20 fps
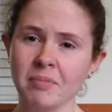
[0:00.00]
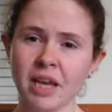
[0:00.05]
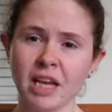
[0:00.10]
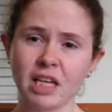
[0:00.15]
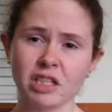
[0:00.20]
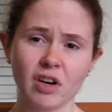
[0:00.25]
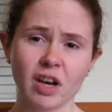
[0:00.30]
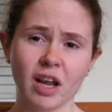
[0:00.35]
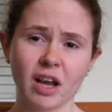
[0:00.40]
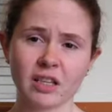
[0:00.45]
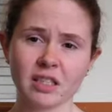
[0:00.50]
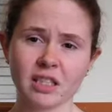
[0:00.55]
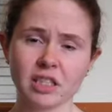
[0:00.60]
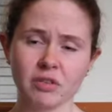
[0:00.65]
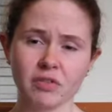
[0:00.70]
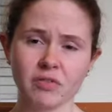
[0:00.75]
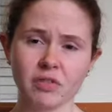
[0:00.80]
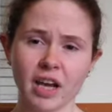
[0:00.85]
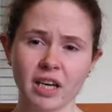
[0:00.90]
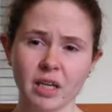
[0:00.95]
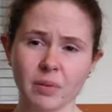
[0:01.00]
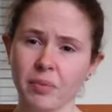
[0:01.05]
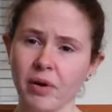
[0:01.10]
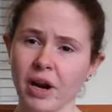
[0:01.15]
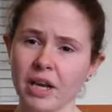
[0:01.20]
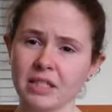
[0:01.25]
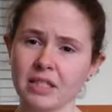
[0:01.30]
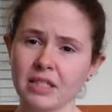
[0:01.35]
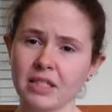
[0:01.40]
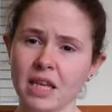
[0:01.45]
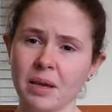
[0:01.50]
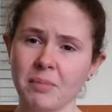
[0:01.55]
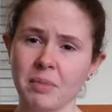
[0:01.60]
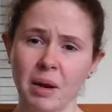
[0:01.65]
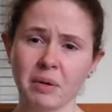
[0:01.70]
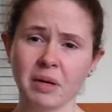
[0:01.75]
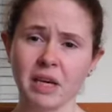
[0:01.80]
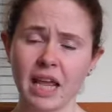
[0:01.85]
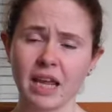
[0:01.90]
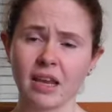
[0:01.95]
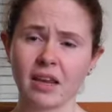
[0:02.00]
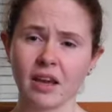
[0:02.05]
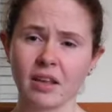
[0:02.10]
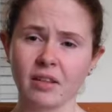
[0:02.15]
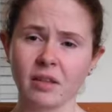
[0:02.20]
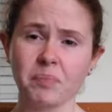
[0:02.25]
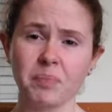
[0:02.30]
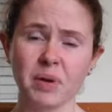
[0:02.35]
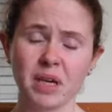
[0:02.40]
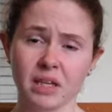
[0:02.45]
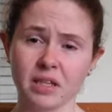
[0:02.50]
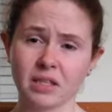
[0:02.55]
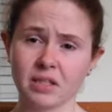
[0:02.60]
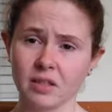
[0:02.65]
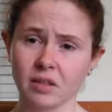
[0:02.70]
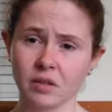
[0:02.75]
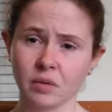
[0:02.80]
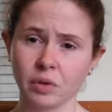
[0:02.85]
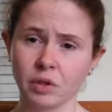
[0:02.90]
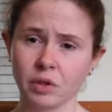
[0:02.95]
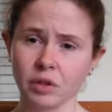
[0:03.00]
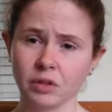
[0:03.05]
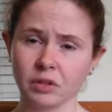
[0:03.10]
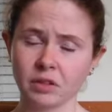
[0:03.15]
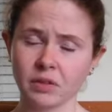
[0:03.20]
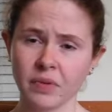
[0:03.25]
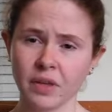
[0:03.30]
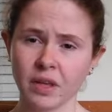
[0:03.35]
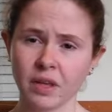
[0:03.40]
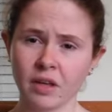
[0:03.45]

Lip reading: makes Reliance's refining presence in Yamnagar the biggest in the world.